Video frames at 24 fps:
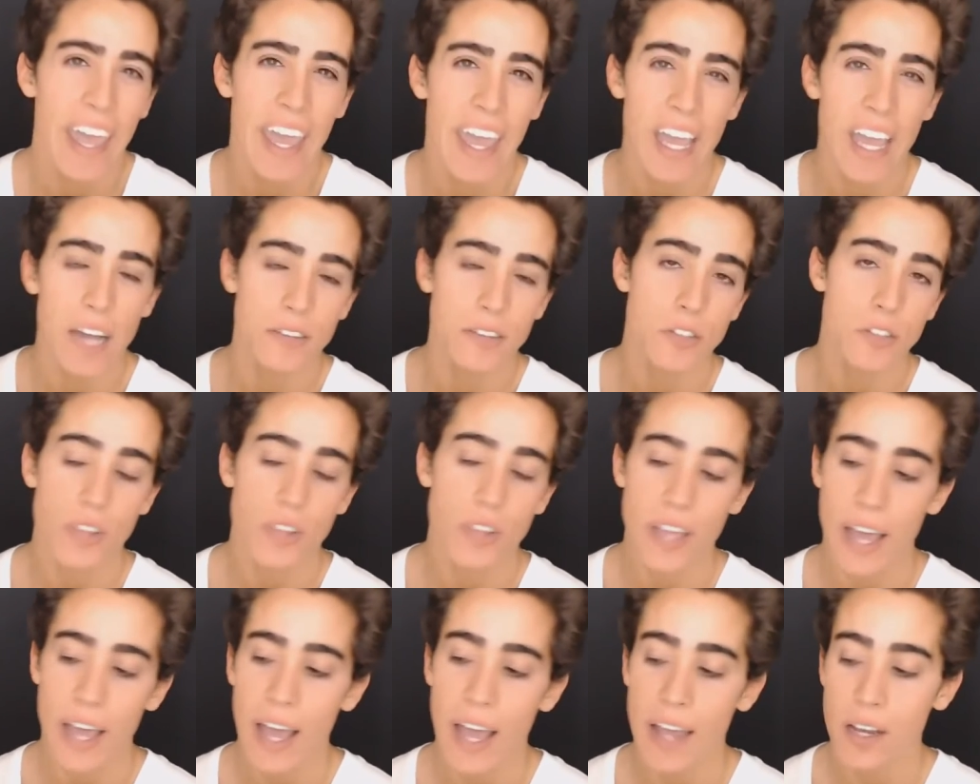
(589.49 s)
After
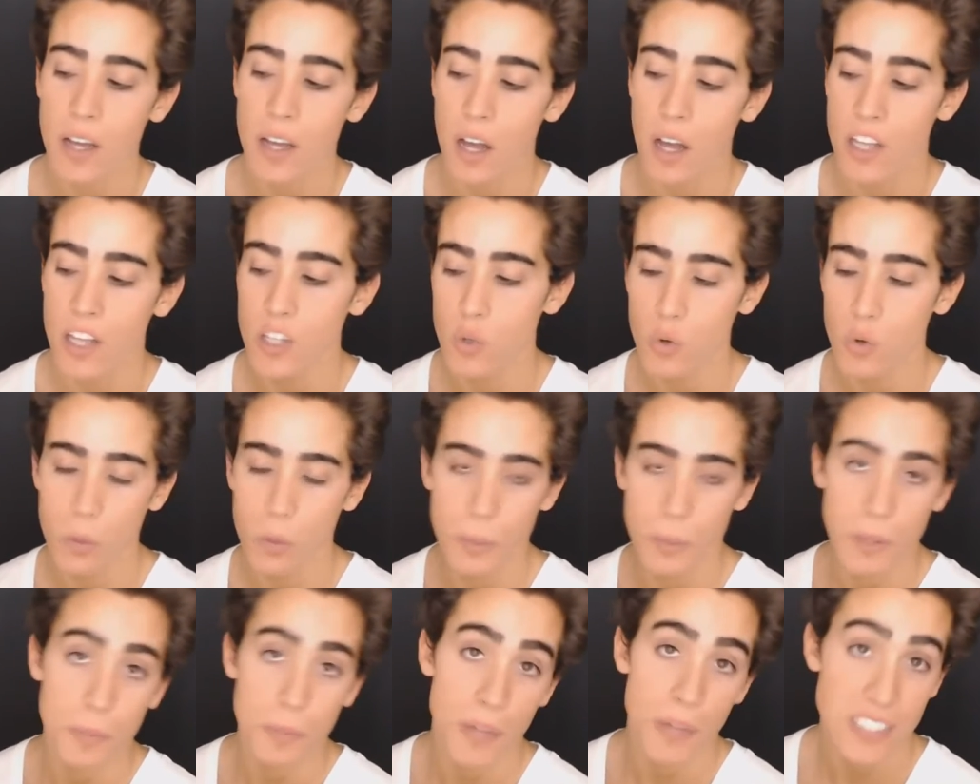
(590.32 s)
that, you will
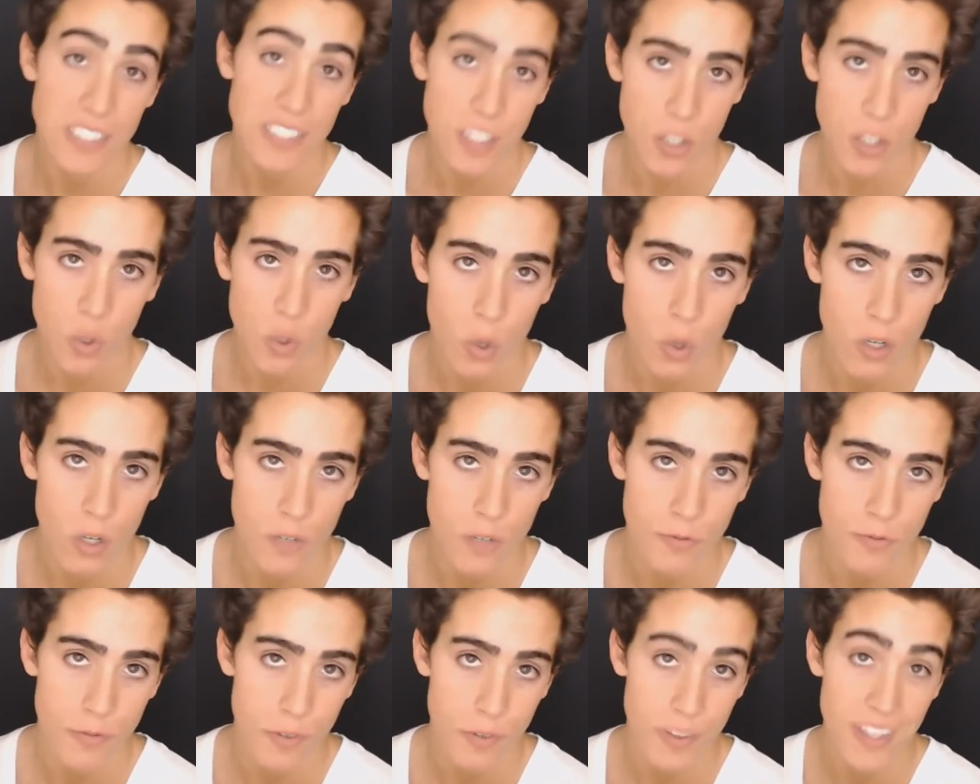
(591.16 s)
be placing an order
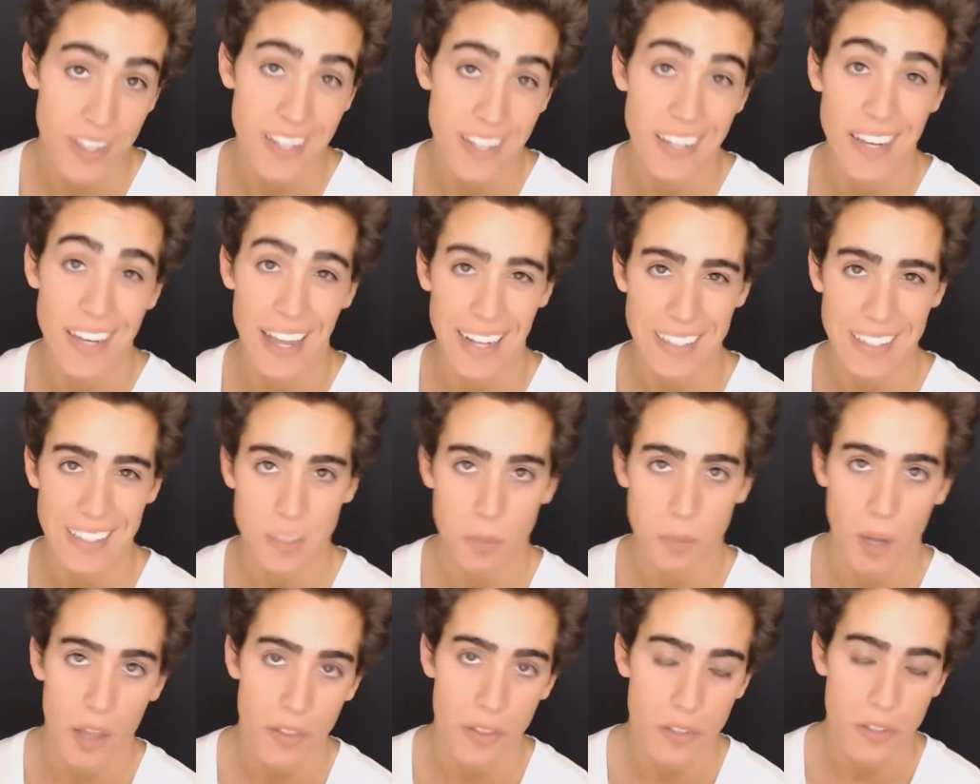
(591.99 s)
for the next
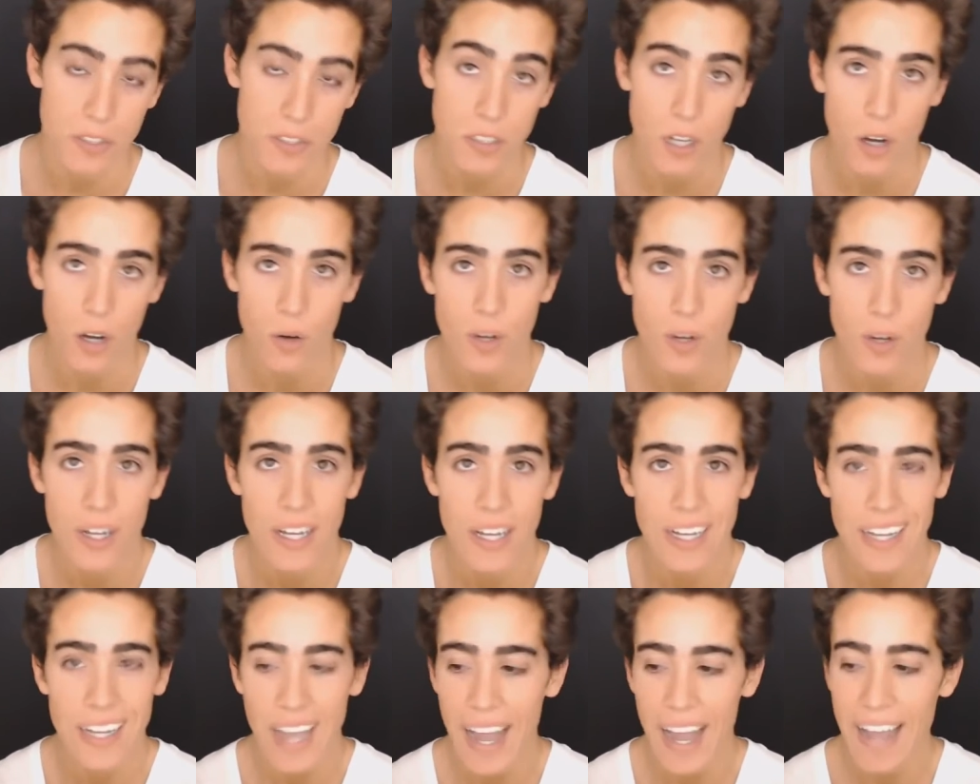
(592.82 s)
month. So,
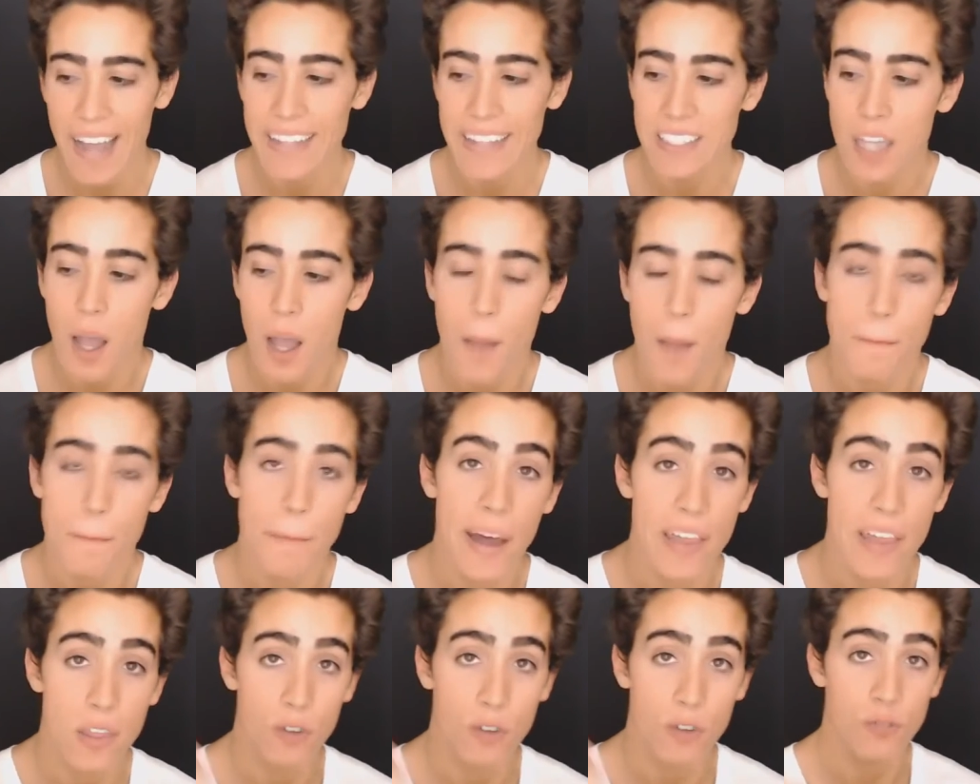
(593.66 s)
guys,
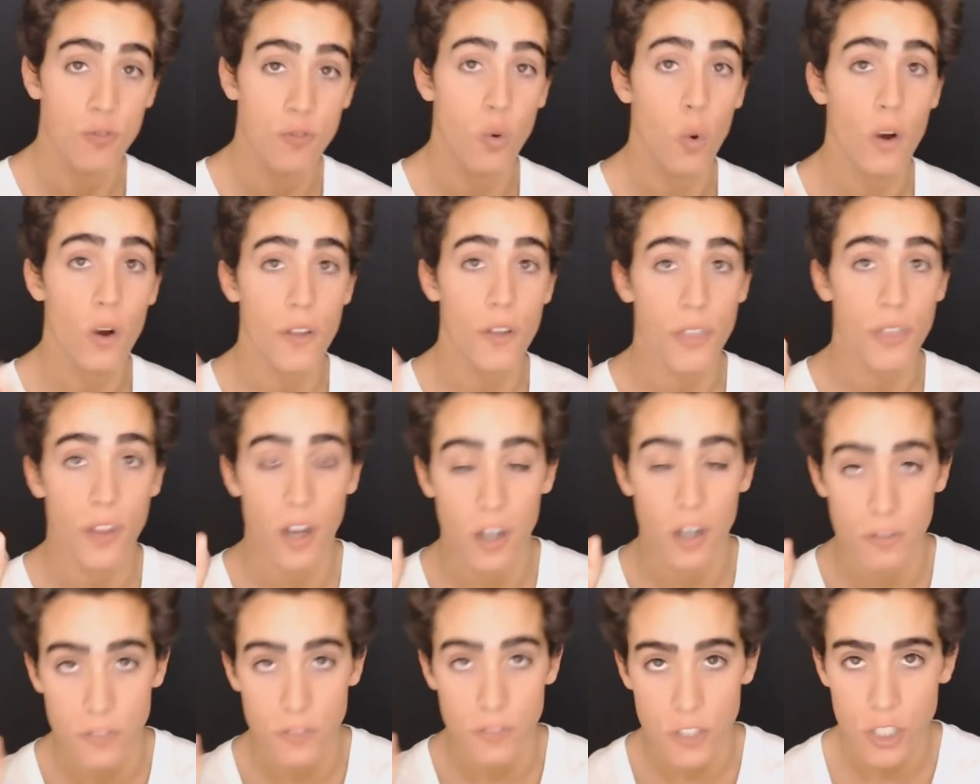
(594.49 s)
by the 4th
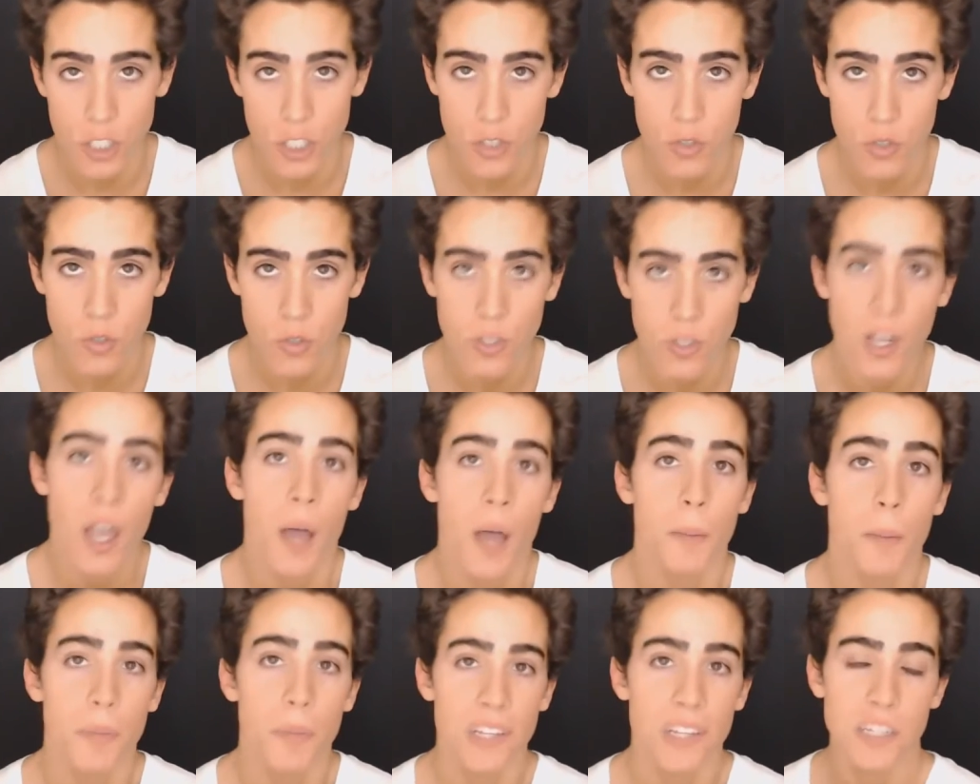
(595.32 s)
of June,
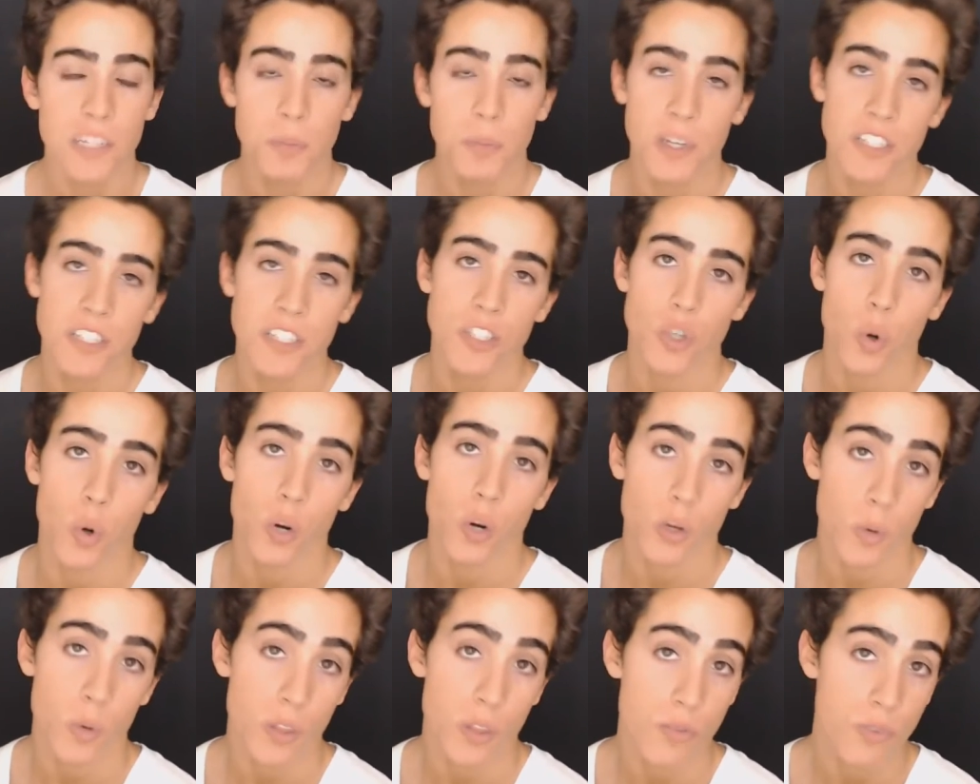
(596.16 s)
please place your
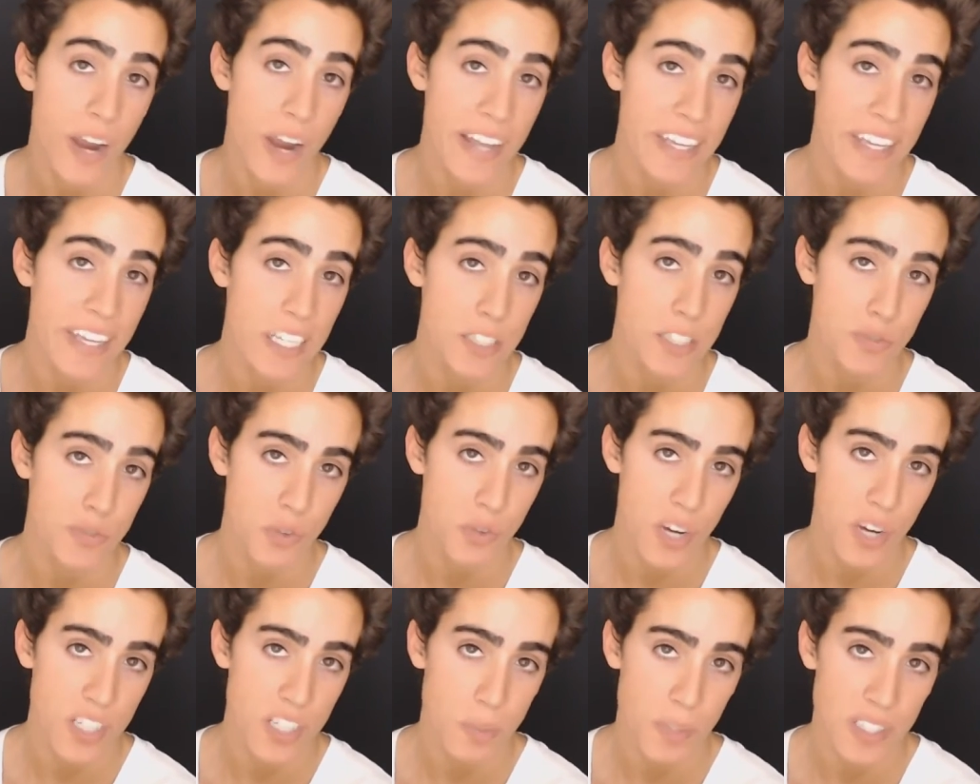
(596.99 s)
order with
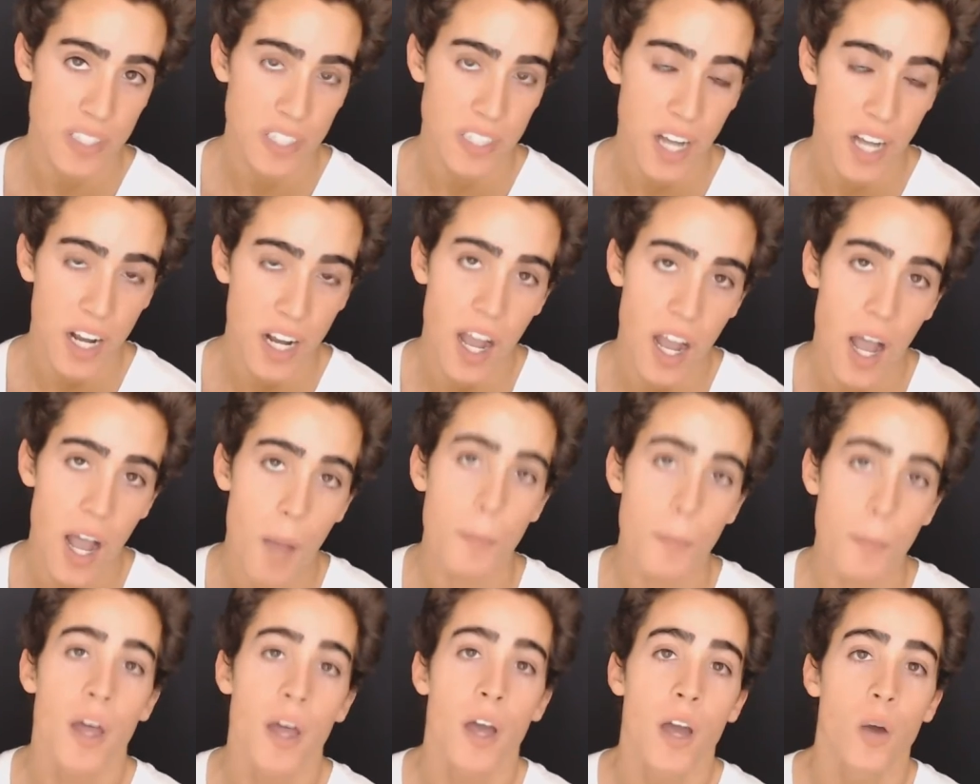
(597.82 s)

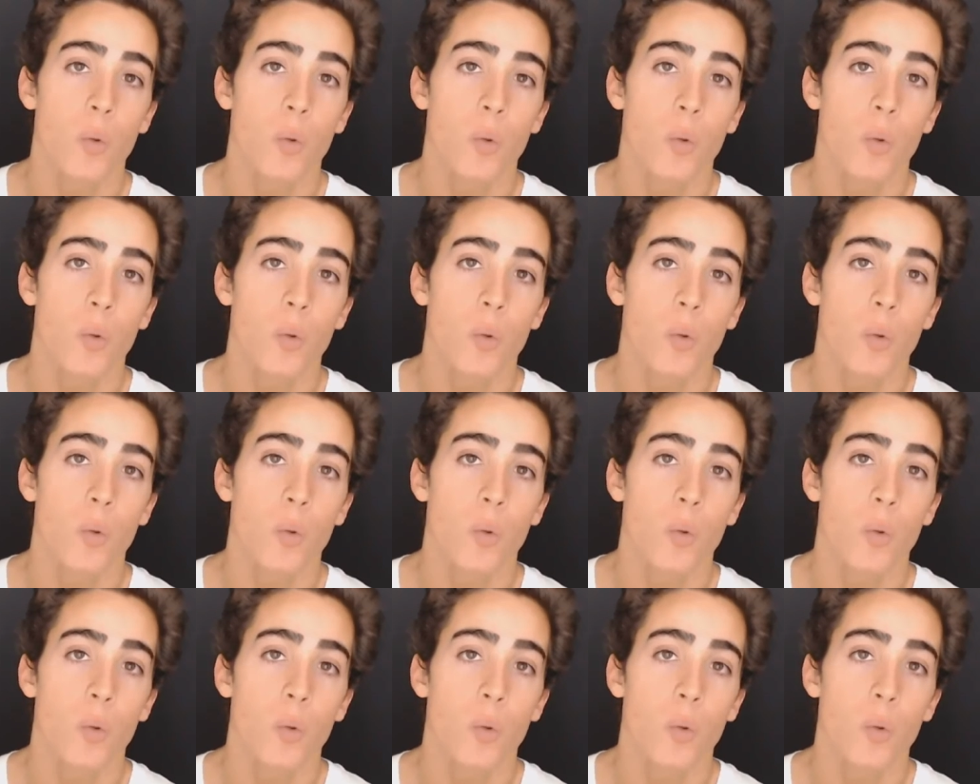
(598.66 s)
frankiesfreerangemeat.com.